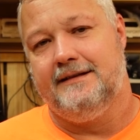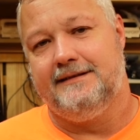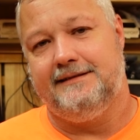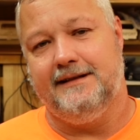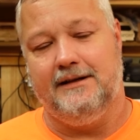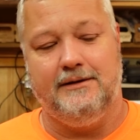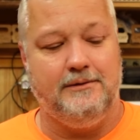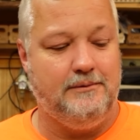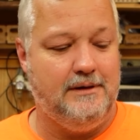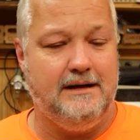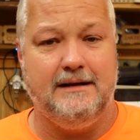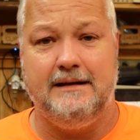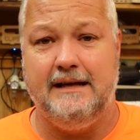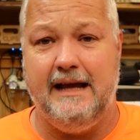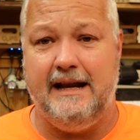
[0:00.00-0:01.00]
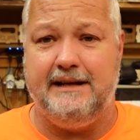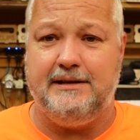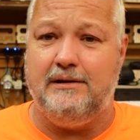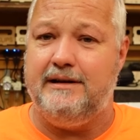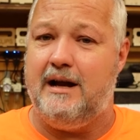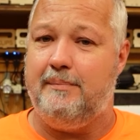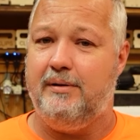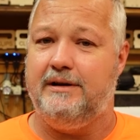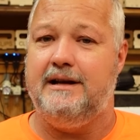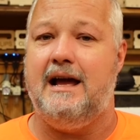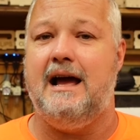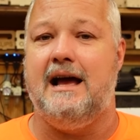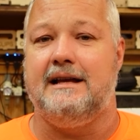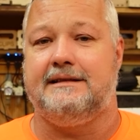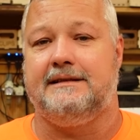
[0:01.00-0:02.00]
So, uh, and it turned out pretty
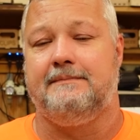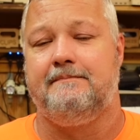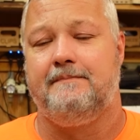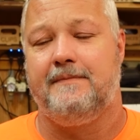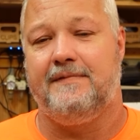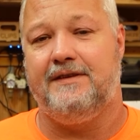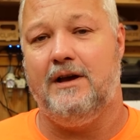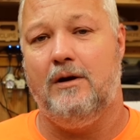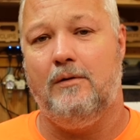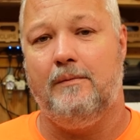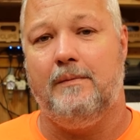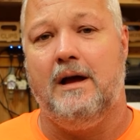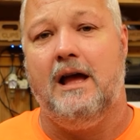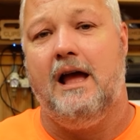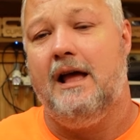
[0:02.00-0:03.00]
nice. So